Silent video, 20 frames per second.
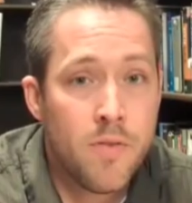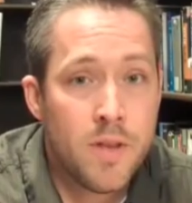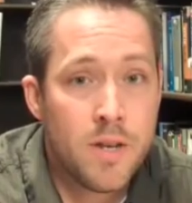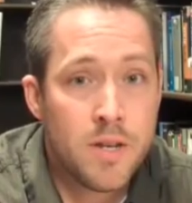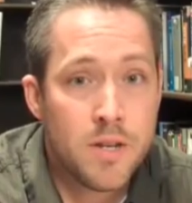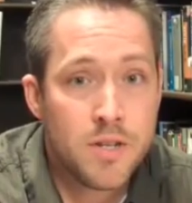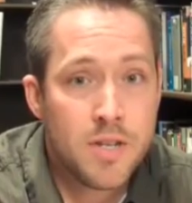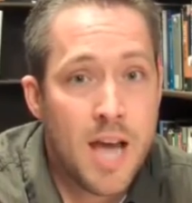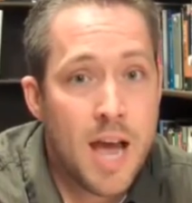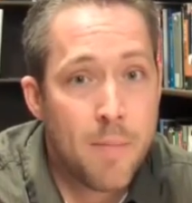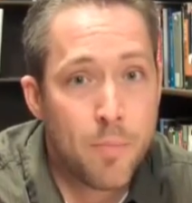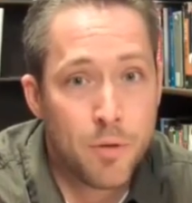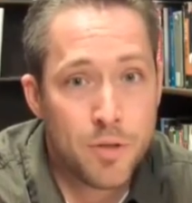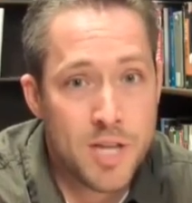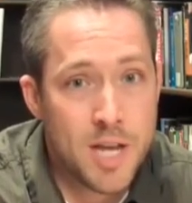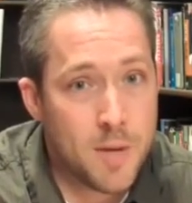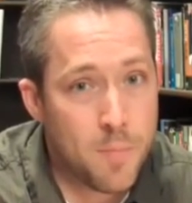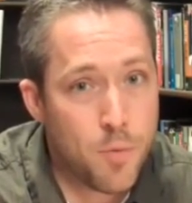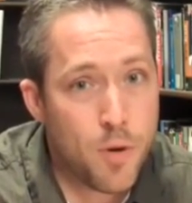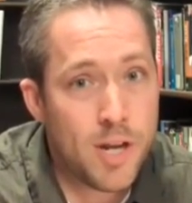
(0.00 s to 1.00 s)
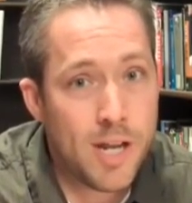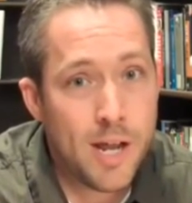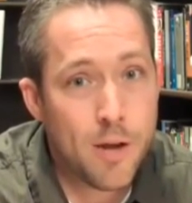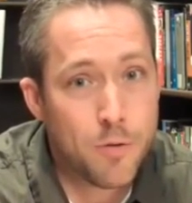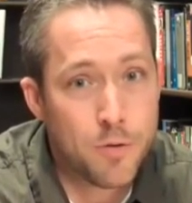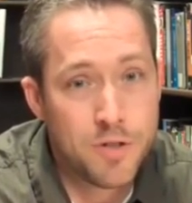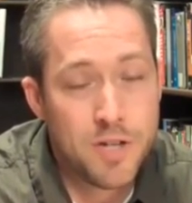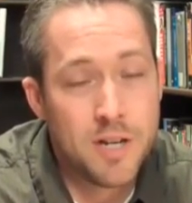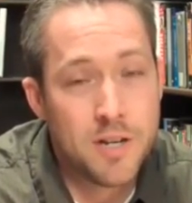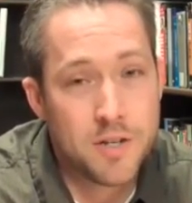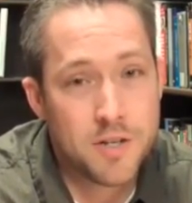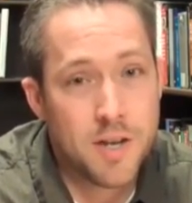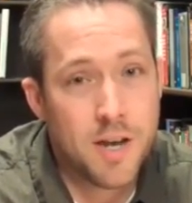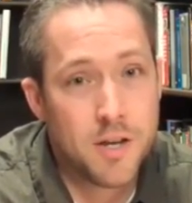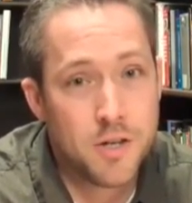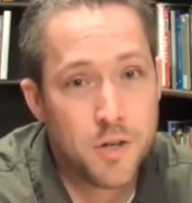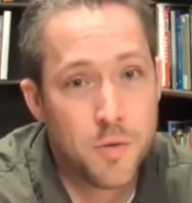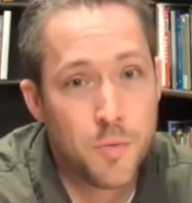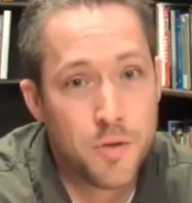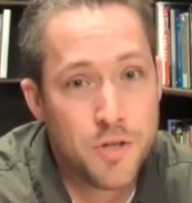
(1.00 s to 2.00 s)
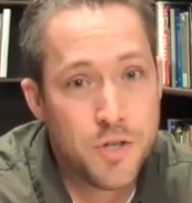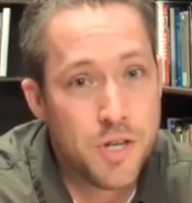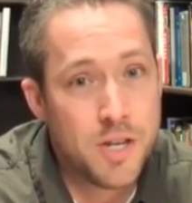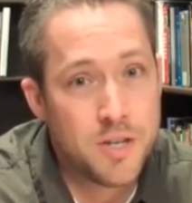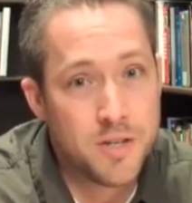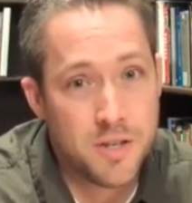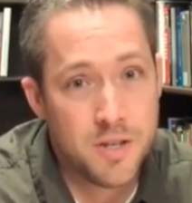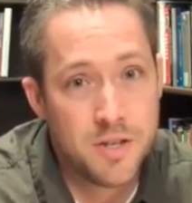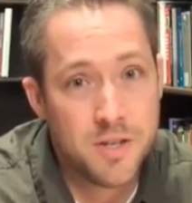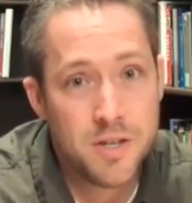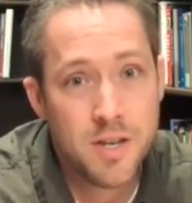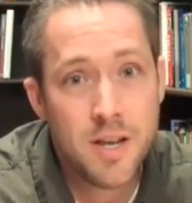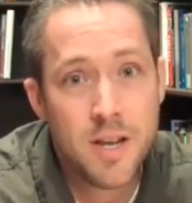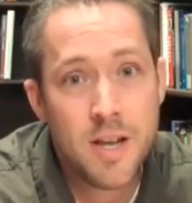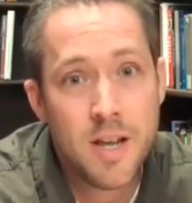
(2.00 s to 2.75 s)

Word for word: the disciples had a pretty interesting discussion with Jesus.